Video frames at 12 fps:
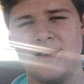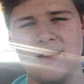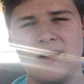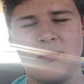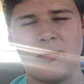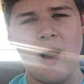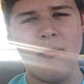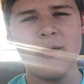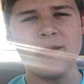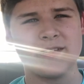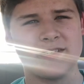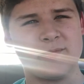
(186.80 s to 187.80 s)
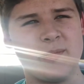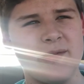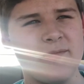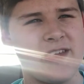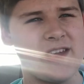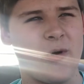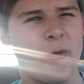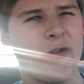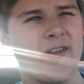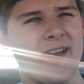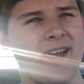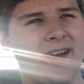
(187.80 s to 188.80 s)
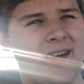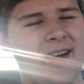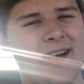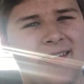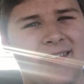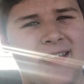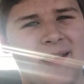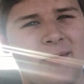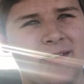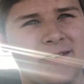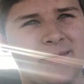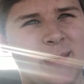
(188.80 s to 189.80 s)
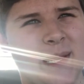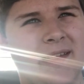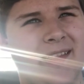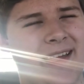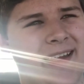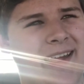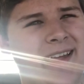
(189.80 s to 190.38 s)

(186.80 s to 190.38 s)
It'll probably just be me holding like a, a sandwich and being like,